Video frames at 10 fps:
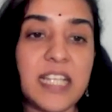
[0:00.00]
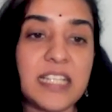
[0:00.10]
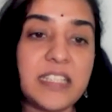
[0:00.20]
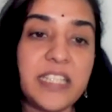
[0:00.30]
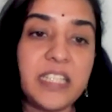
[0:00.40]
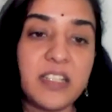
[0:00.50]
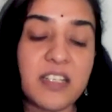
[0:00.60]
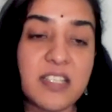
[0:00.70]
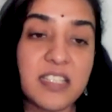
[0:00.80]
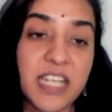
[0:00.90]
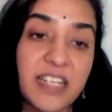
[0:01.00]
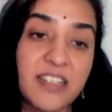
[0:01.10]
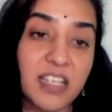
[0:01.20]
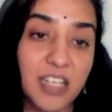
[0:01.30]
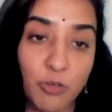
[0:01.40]
that the
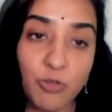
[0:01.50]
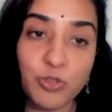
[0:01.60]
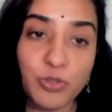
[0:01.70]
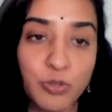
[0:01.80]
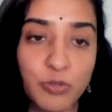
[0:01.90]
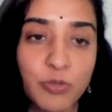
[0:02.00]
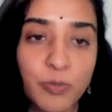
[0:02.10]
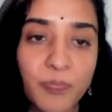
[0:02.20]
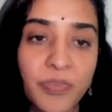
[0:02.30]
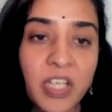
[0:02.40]
state is allowed to do.